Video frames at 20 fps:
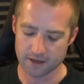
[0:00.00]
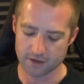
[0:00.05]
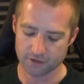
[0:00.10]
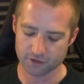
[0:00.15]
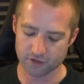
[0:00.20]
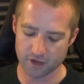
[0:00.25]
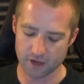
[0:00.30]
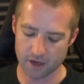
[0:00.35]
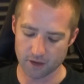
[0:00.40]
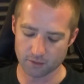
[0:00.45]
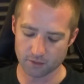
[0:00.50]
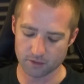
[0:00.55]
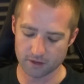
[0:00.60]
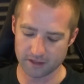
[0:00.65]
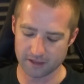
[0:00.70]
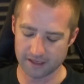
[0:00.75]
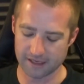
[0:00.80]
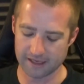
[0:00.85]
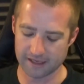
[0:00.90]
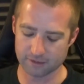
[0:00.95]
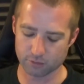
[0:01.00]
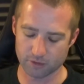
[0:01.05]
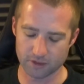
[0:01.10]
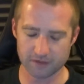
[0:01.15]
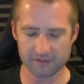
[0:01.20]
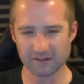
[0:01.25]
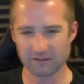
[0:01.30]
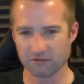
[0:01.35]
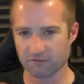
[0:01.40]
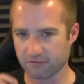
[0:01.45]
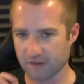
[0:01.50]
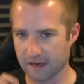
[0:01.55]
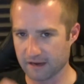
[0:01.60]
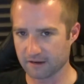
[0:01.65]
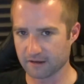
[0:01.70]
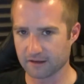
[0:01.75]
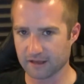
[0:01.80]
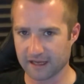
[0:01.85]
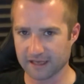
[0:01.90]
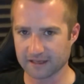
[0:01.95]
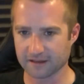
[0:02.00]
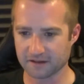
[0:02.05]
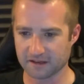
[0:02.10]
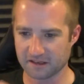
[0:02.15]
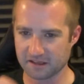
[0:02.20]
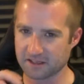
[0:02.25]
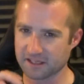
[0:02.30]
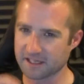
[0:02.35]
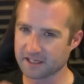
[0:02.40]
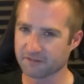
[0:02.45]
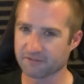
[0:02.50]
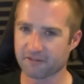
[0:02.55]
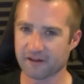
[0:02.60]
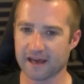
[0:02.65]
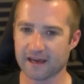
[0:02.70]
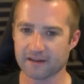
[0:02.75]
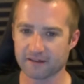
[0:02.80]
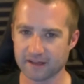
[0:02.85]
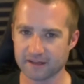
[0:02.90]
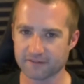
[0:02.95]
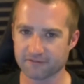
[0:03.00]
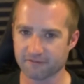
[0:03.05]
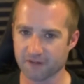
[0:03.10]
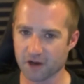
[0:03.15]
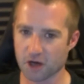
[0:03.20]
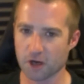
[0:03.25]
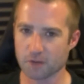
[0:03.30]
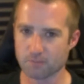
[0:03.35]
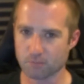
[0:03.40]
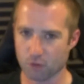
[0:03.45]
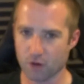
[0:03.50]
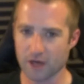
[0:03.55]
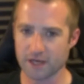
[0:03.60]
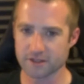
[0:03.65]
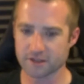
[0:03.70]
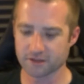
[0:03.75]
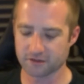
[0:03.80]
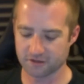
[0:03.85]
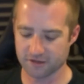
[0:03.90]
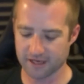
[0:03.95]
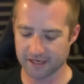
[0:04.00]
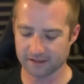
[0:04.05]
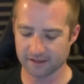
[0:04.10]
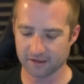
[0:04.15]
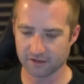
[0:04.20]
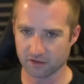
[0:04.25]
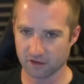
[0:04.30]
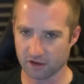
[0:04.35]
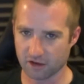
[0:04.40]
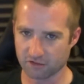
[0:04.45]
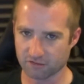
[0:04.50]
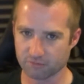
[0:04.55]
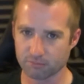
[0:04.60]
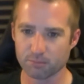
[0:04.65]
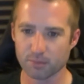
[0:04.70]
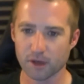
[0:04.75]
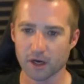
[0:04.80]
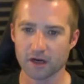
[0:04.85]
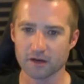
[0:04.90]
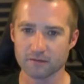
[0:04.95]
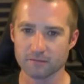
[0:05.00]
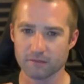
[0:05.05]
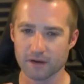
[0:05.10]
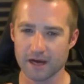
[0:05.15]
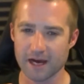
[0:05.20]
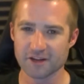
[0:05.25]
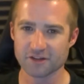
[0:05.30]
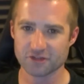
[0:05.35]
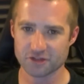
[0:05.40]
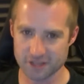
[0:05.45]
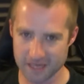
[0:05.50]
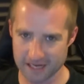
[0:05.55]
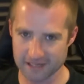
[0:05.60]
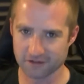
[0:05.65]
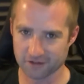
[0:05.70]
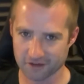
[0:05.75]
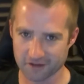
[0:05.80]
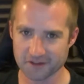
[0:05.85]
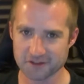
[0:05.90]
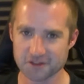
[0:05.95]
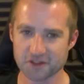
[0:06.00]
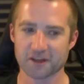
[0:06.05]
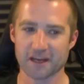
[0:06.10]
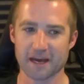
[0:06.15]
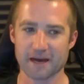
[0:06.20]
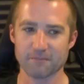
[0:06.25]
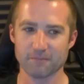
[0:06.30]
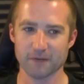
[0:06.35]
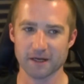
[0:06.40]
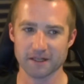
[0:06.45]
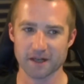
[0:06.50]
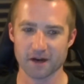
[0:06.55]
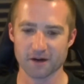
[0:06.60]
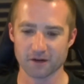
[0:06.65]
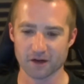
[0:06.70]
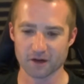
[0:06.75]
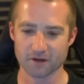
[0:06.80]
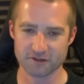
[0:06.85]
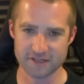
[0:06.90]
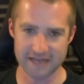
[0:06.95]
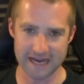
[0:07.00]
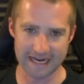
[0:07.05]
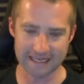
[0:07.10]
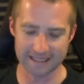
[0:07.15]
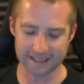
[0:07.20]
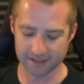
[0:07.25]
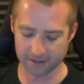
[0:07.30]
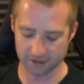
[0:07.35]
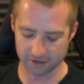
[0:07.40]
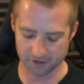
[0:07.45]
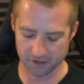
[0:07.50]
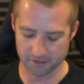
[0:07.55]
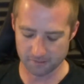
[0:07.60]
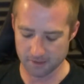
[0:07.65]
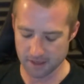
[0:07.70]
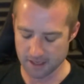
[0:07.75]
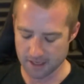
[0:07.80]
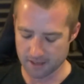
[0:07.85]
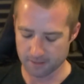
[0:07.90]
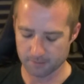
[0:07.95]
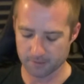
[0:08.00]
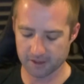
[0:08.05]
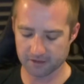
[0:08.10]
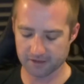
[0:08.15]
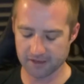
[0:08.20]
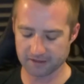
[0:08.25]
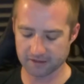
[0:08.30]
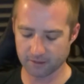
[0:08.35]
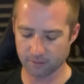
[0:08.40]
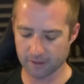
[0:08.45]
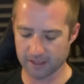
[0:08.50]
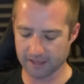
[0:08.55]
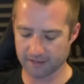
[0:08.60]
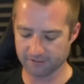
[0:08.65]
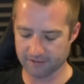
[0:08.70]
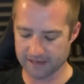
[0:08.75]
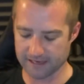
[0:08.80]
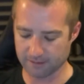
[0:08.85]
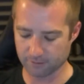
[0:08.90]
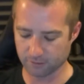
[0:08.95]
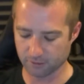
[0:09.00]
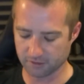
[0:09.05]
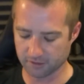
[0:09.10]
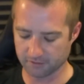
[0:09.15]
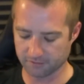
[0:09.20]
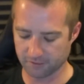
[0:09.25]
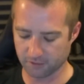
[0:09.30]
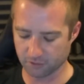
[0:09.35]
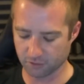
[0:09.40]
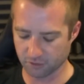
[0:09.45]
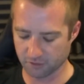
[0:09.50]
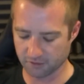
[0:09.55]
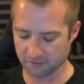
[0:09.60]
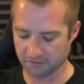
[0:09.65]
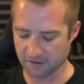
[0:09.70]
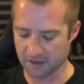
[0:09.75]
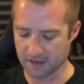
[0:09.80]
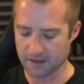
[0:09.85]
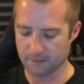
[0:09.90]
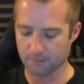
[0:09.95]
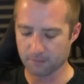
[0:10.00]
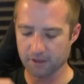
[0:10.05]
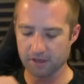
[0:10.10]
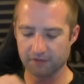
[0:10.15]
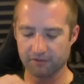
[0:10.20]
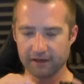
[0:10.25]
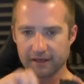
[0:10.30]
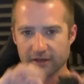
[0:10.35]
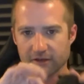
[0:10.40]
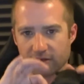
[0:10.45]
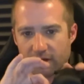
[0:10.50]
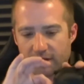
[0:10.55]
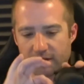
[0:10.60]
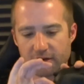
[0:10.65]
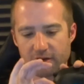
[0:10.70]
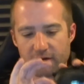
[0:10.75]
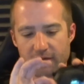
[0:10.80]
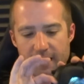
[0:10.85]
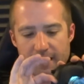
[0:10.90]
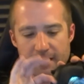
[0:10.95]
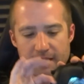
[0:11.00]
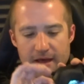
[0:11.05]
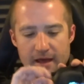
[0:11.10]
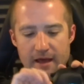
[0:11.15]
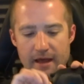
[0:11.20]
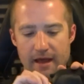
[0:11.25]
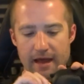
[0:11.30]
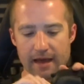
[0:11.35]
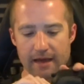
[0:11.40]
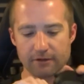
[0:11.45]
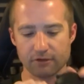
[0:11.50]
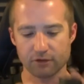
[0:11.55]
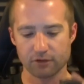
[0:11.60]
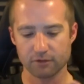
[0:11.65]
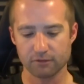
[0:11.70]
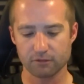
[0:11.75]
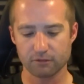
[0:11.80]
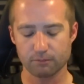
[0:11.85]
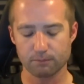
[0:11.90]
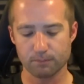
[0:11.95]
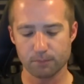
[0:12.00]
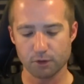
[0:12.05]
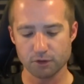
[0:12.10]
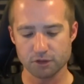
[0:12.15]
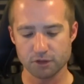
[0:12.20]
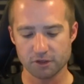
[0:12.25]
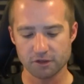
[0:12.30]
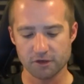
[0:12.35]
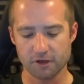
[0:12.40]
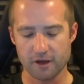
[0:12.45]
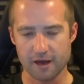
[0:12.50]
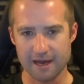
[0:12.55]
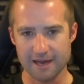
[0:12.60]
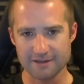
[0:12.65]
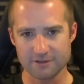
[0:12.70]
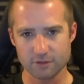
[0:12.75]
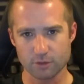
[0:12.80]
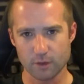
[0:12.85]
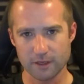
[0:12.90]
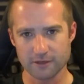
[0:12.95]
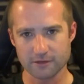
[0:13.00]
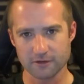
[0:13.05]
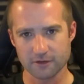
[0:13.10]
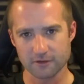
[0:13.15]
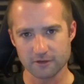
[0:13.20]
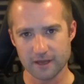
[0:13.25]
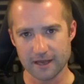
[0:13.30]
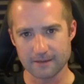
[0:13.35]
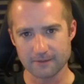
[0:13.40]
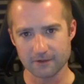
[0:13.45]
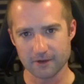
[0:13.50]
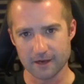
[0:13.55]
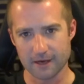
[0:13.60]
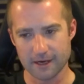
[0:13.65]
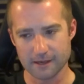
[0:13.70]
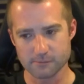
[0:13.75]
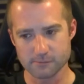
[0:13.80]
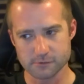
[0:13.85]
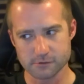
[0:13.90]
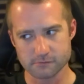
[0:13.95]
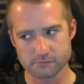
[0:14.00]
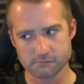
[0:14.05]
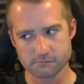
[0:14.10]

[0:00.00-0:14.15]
So it's one of the things, you need a fairly firm pressure to take these off, but as gentle as you can be. Don't go yanking on them. But essentially what I found was if you sort of put your fingers under it and sort of push under and twist at the same time,